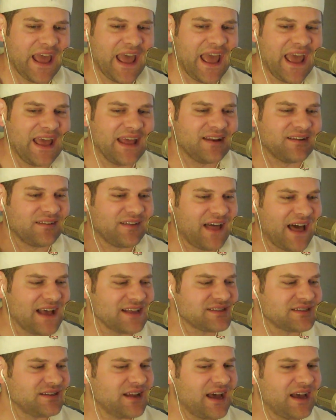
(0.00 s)
And
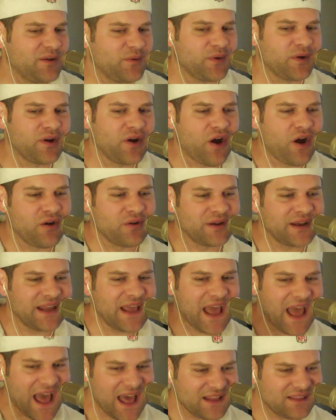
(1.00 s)
last night we were already
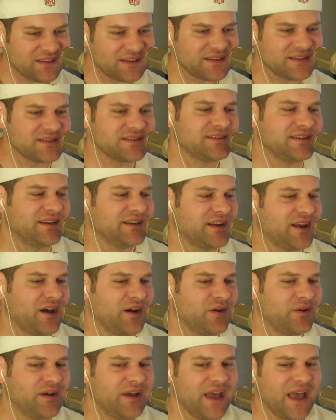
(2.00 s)
at the
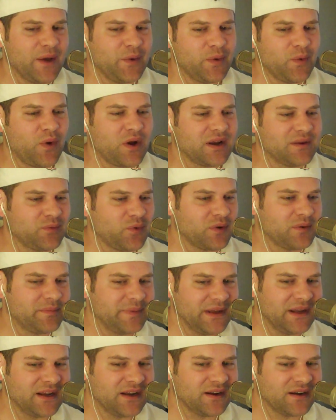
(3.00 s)
casino and we wanted more
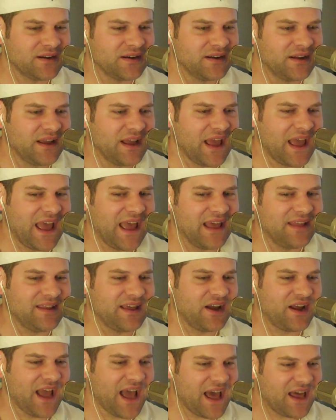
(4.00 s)
beer, and
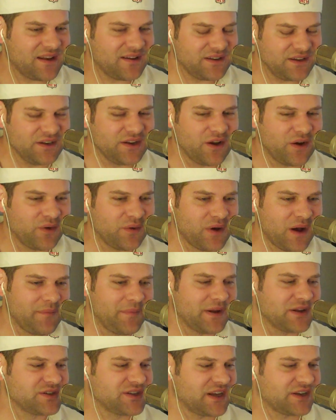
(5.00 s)
they had, a
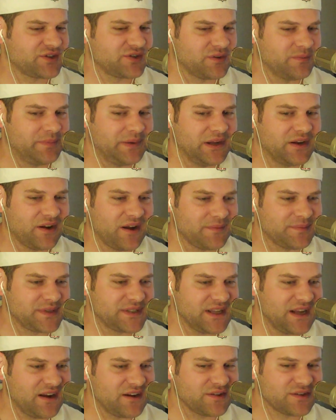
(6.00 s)
bunch of extra beer
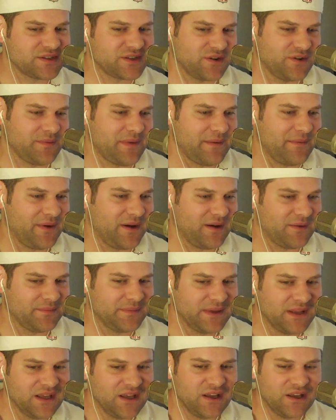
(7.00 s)
upstairs. So my
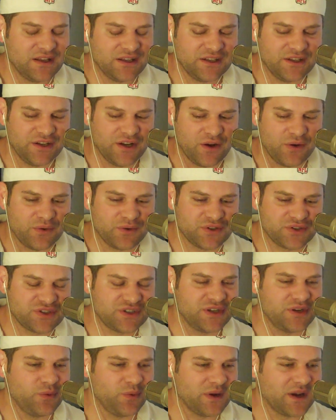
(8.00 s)
mom,
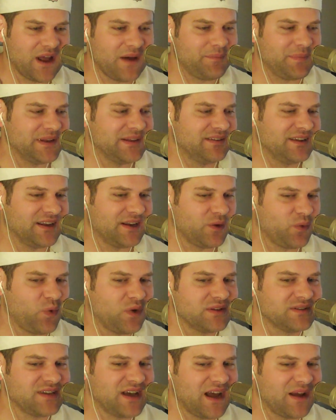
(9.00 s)
she went up and did it
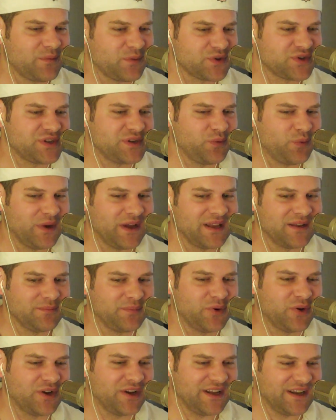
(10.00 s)
one time where she went and
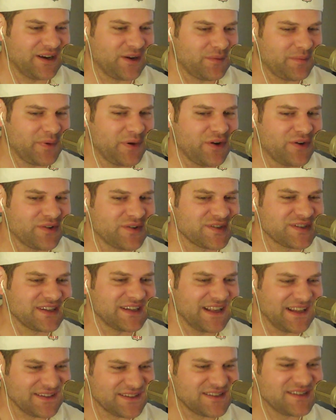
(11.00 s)
put it in her purse
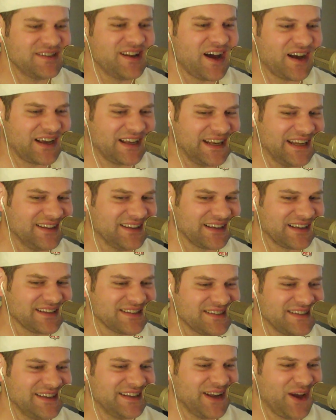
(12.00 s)
and snuck it in the
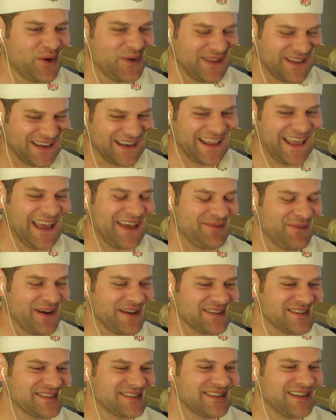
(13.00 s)
casino and then gave
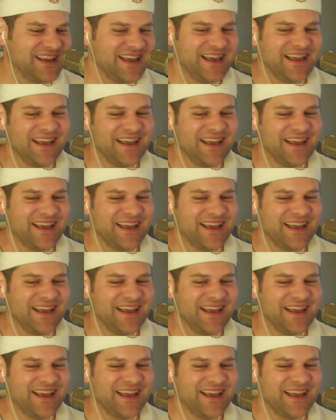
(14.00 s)
us